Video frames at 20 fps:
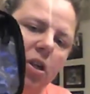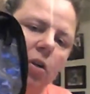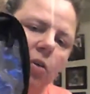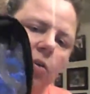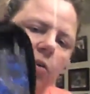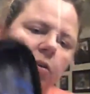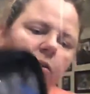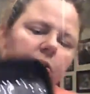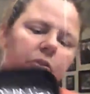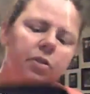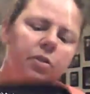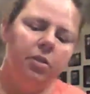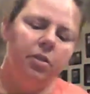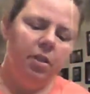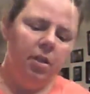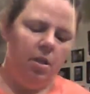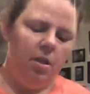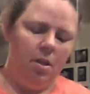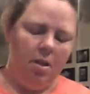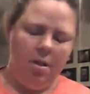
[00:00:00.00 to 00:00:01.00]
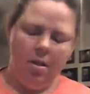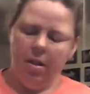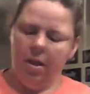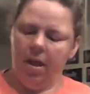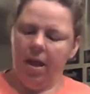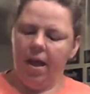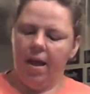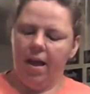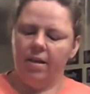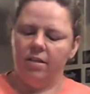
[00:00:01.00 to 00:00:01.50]
holders
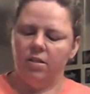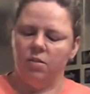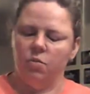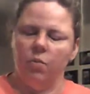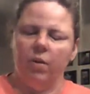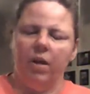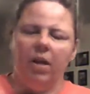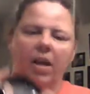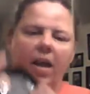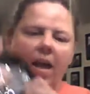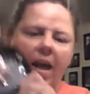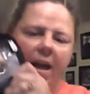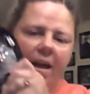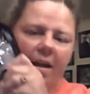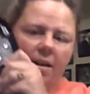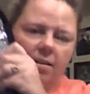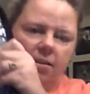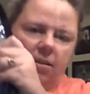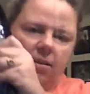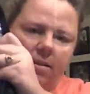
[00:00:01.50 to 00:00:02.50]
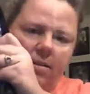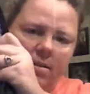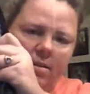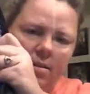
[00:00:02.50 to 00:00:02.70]
as well as